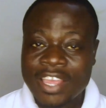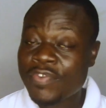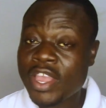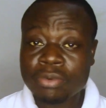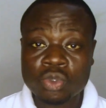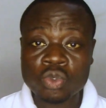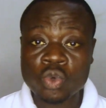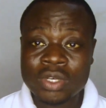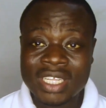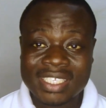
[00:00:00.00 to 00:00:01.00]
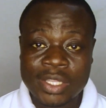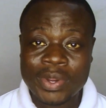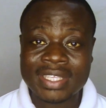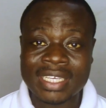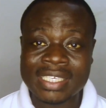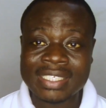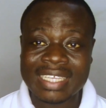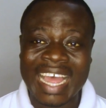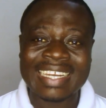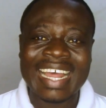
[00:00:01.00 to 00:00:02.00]
If you're able to do these three
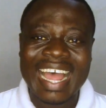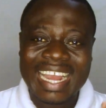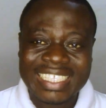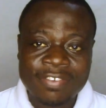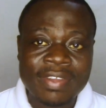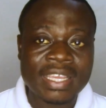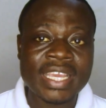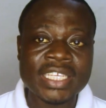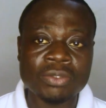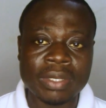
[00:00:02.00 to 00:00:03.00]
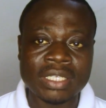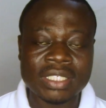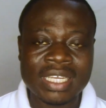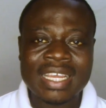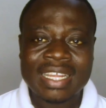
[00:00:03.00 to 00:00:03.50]
things under active engagement,